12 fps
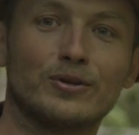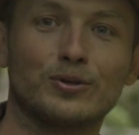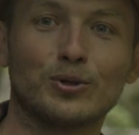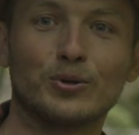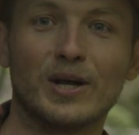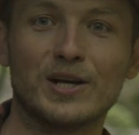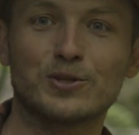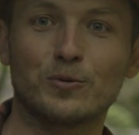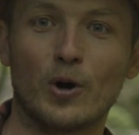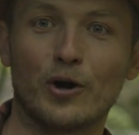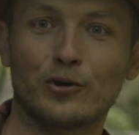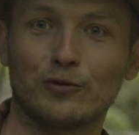2 days
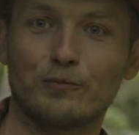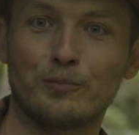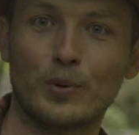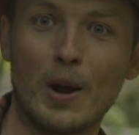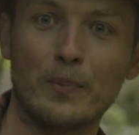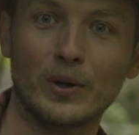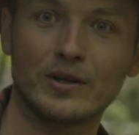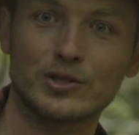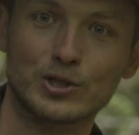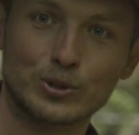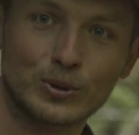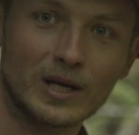worth of prepping
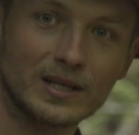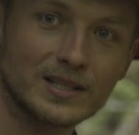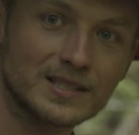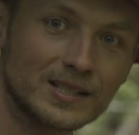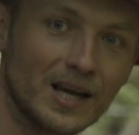just to get this